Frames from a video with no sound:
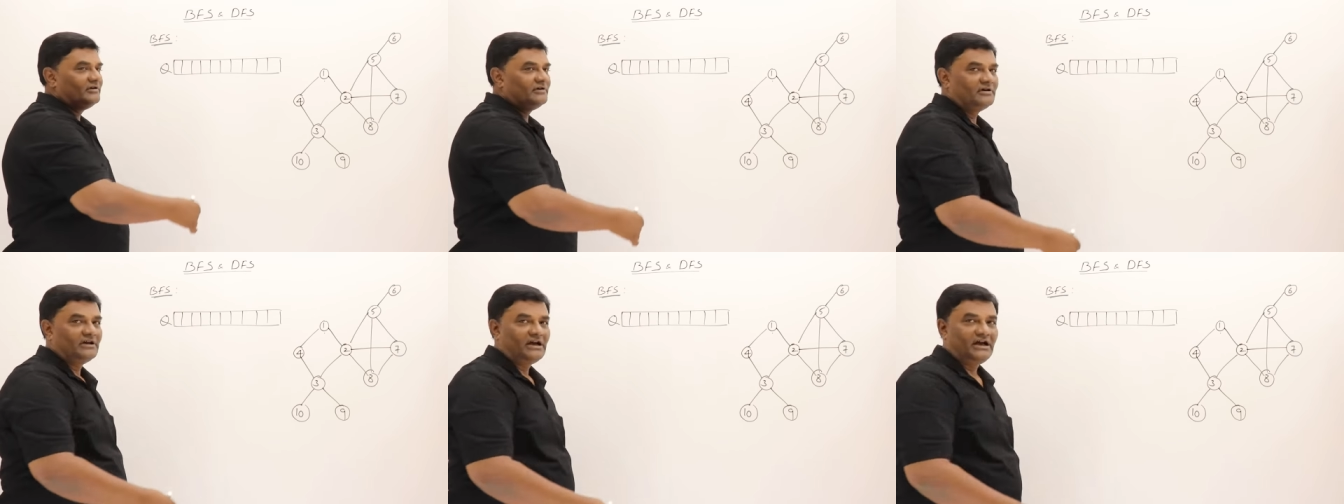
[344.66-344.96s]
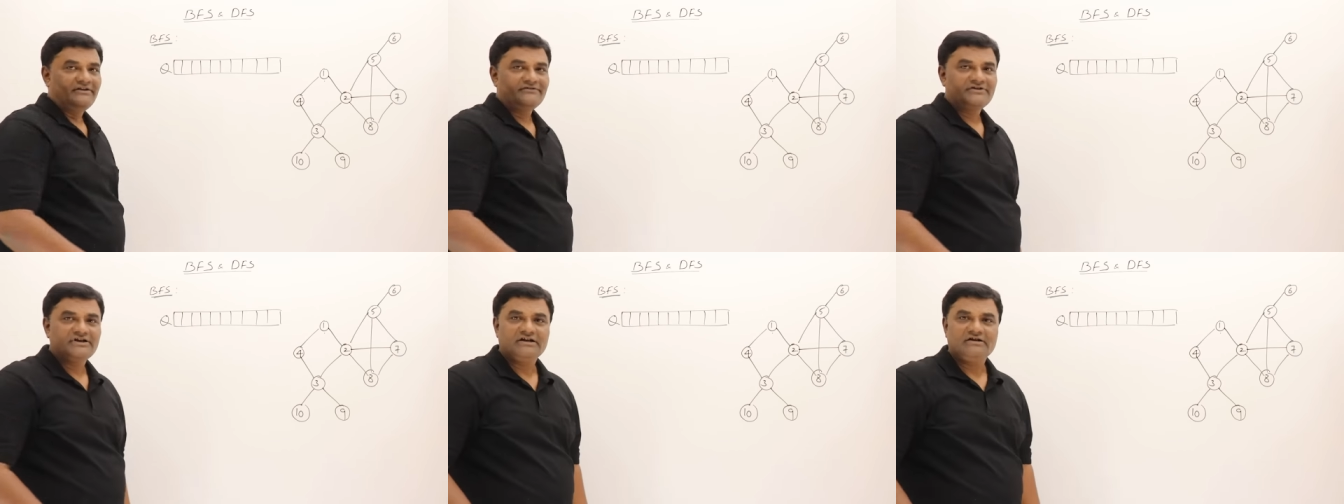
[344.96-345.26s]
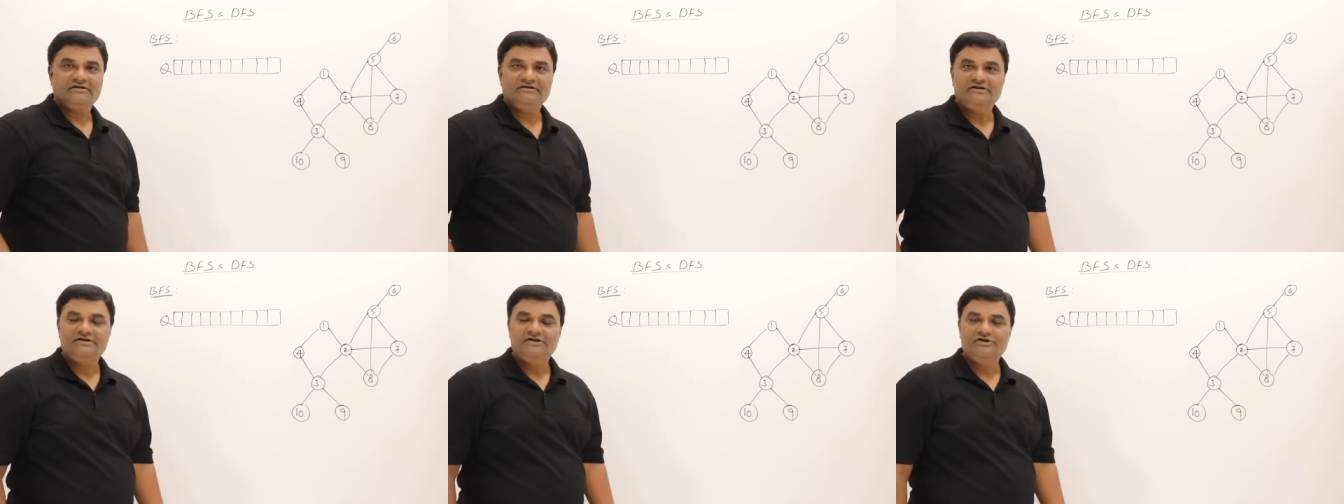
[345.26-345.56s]
I have
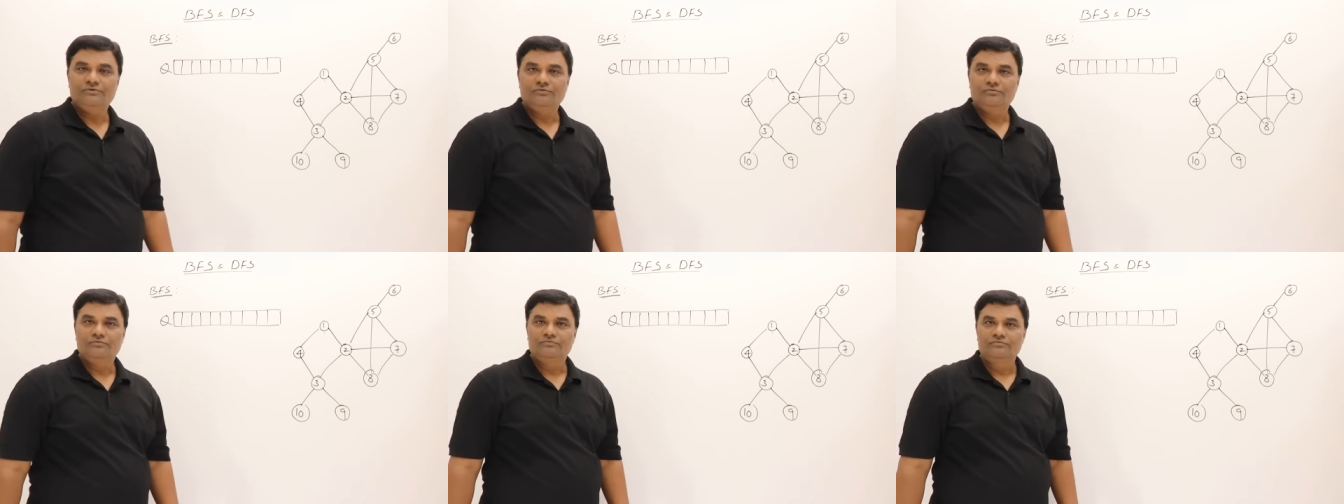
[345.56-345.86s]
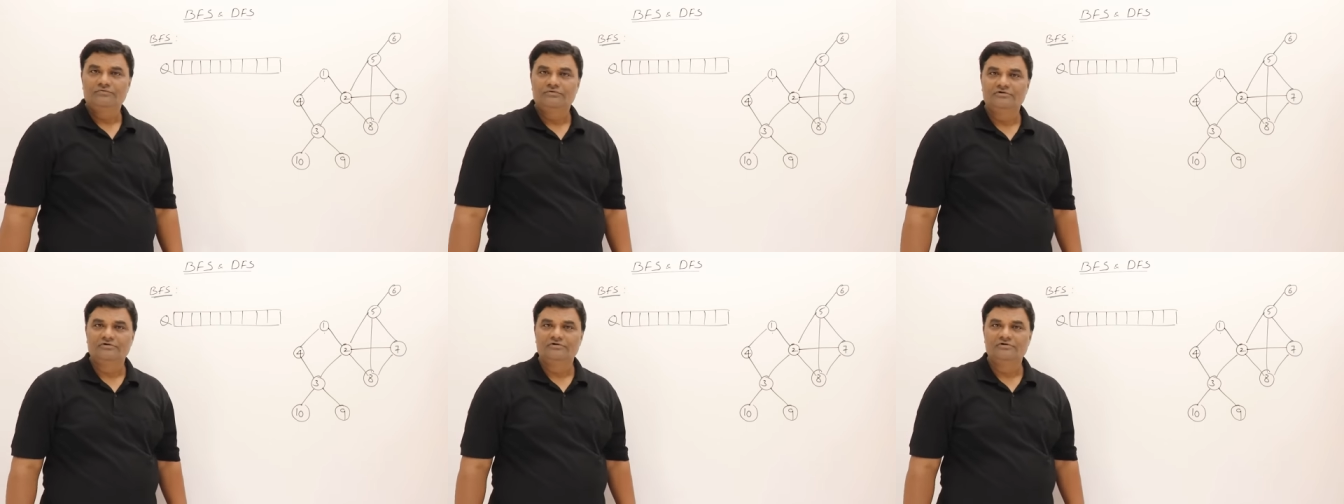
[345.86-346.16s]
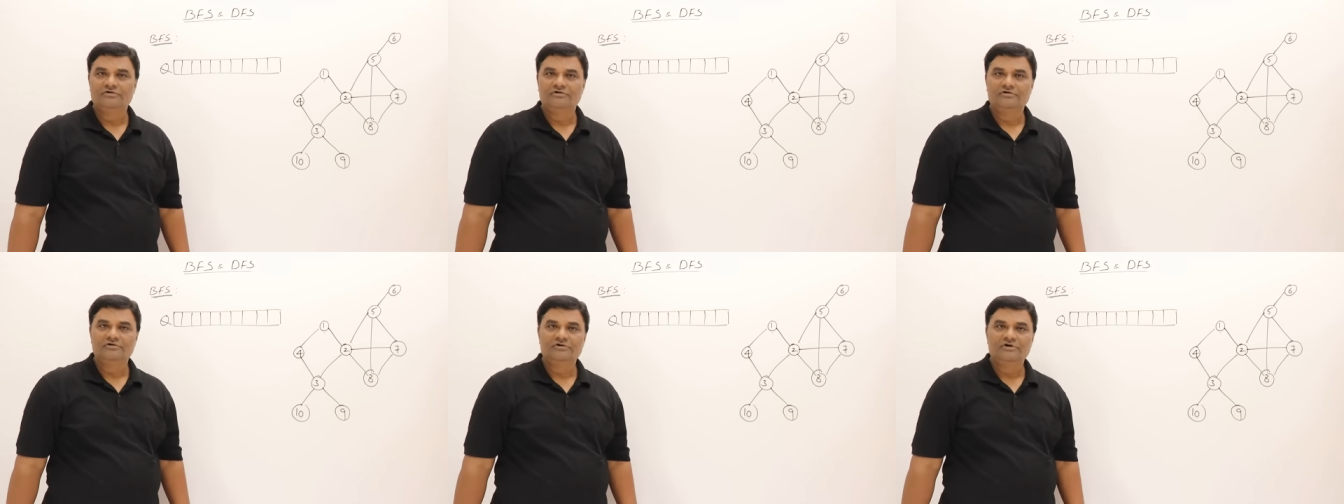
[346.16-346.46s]
taken a Q.
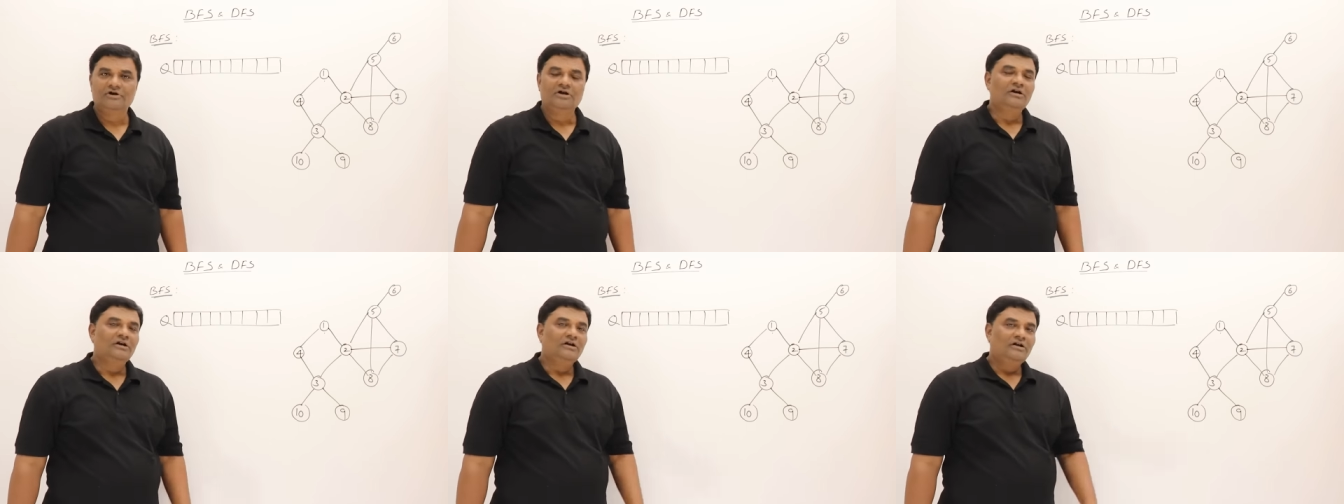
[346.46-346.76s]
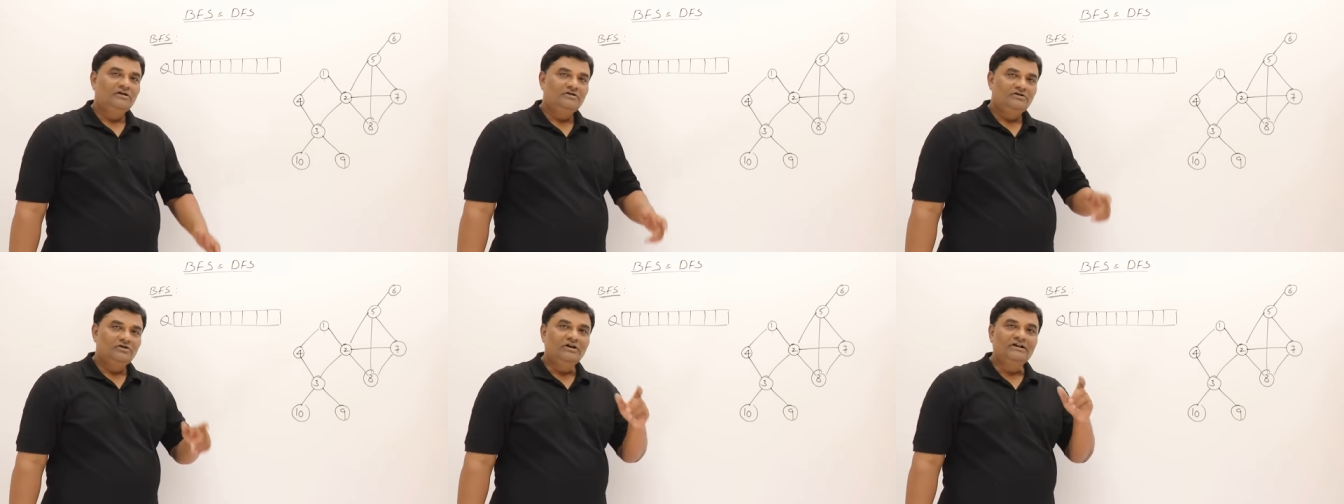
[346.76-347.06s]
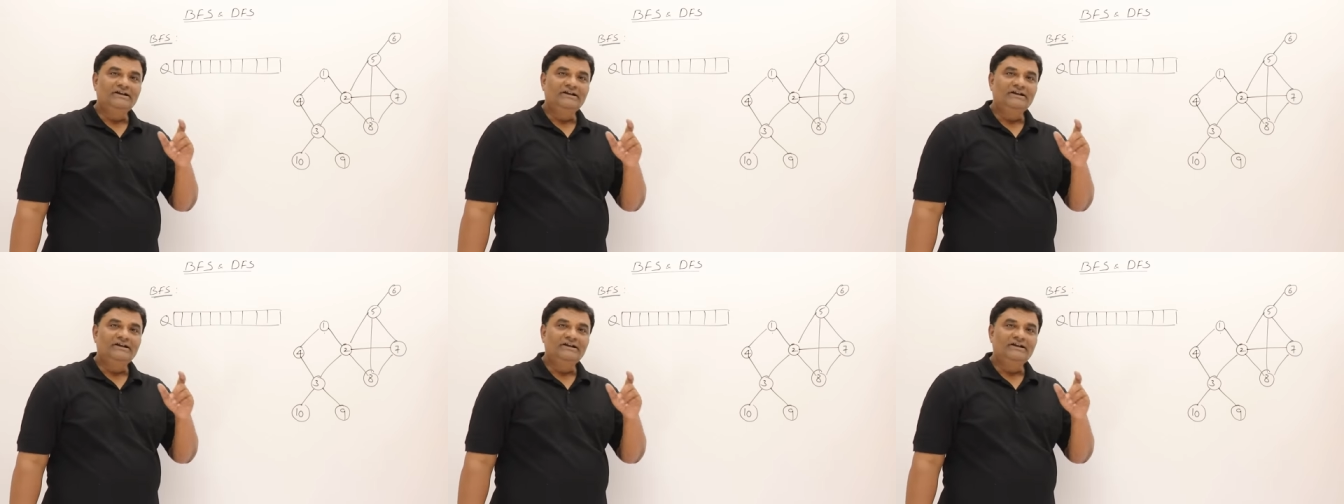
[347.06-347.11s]
Now